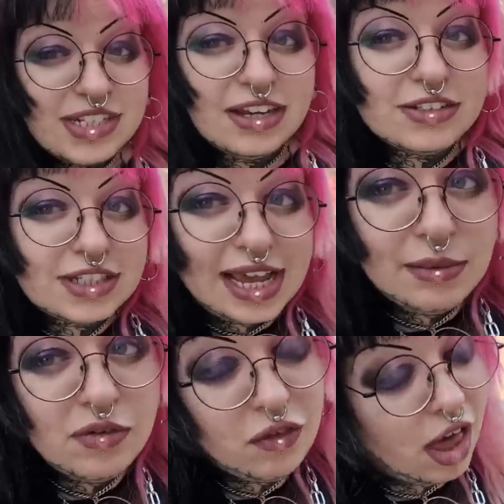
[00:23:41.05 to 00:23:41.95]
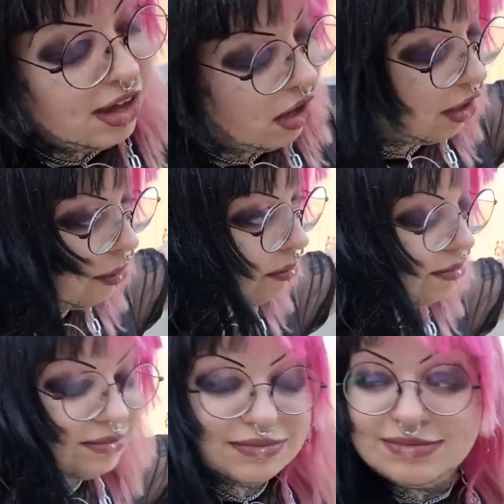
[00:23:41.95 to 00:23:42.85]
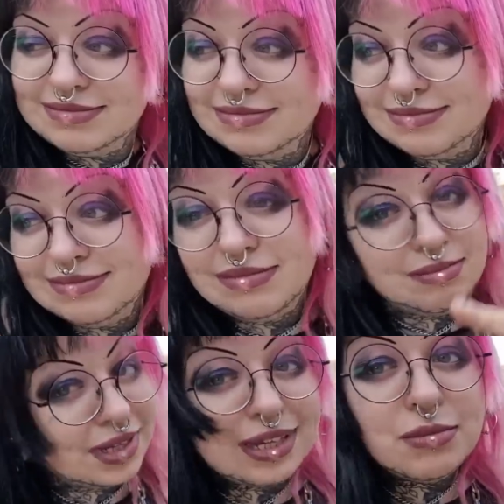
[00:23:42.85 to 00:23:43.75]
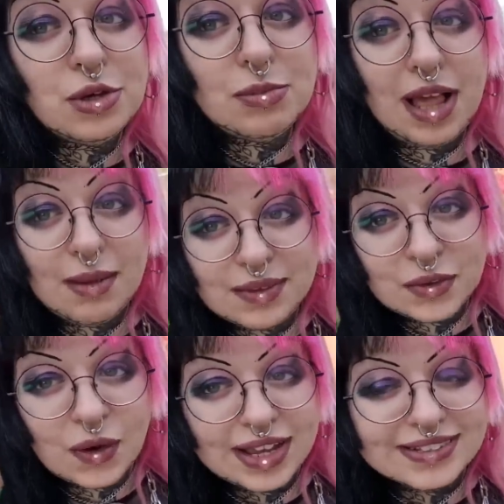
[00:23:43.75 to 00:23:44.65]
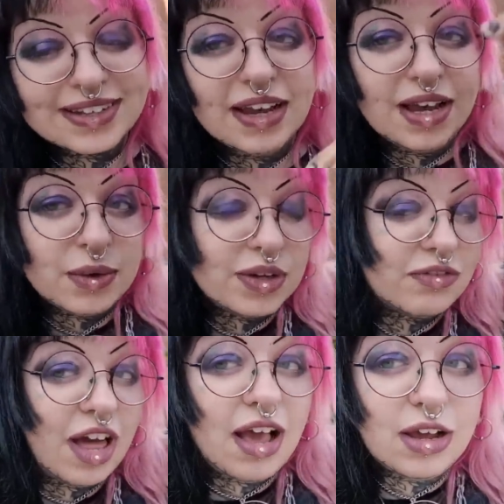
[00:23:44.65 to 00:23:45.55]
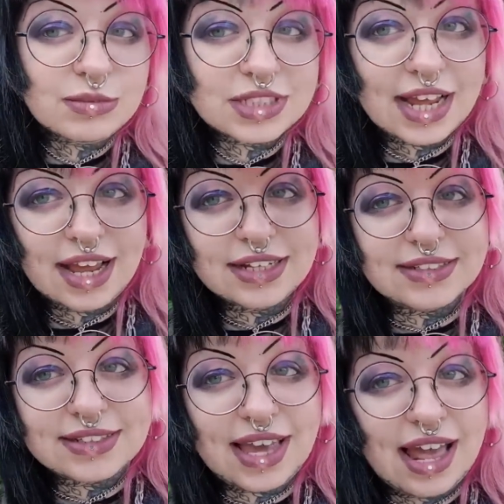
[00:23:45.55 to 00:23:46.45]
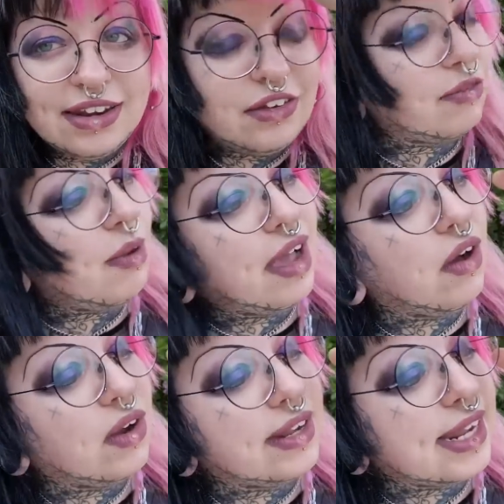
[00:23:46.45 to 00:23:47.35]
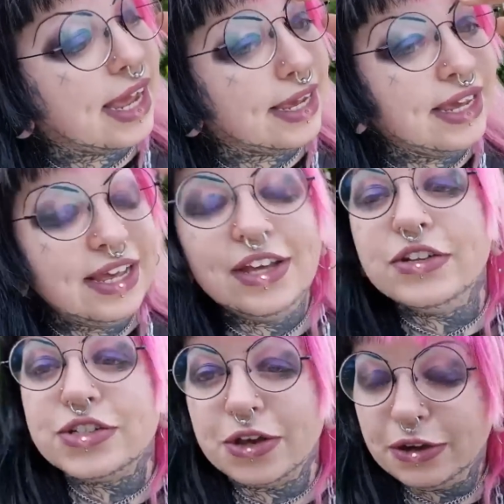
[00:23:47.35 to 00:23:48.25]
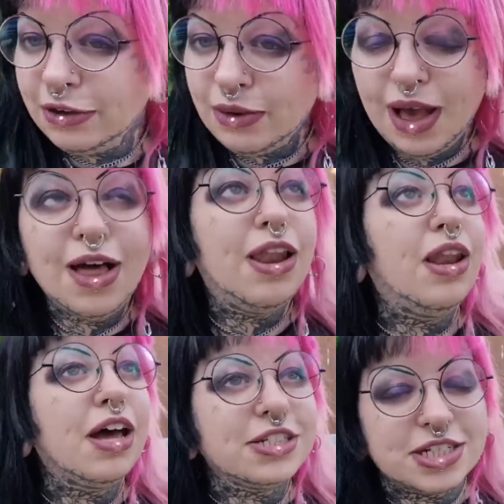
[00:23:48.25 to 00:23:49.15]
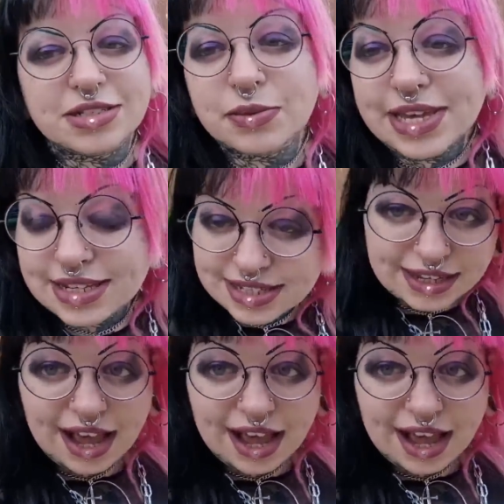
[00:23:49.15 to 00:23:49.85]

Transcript: So today we fly home. Mika Moo playing with toys. We fly home today. It's the end of my holiday two luscious weeks in